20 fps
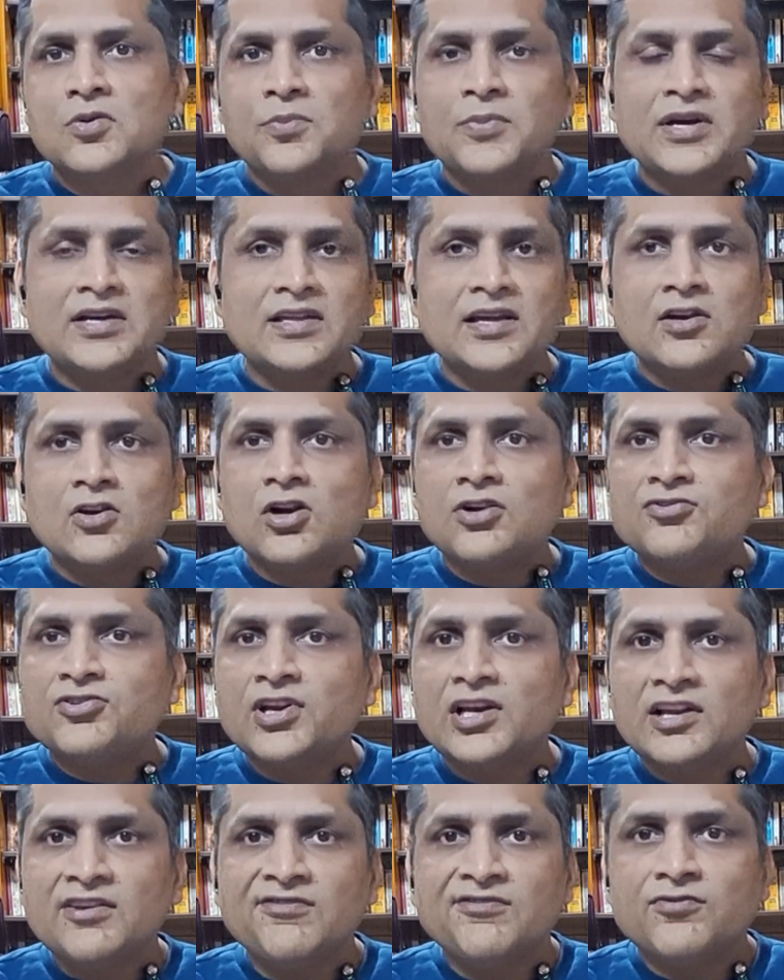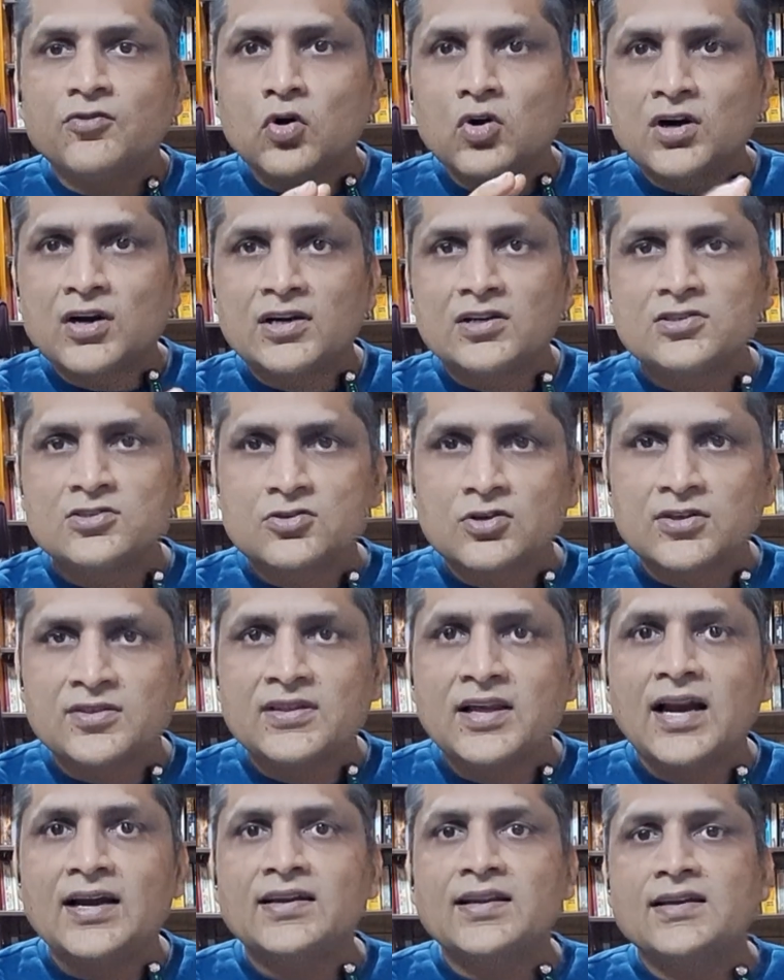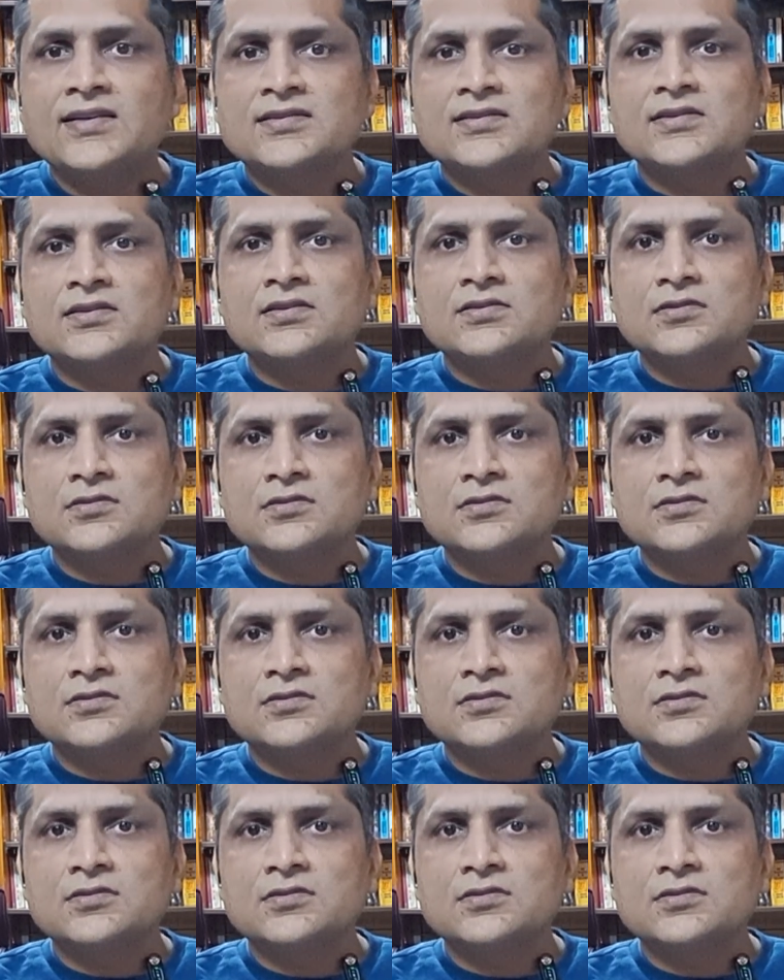but they're not really focused on that as a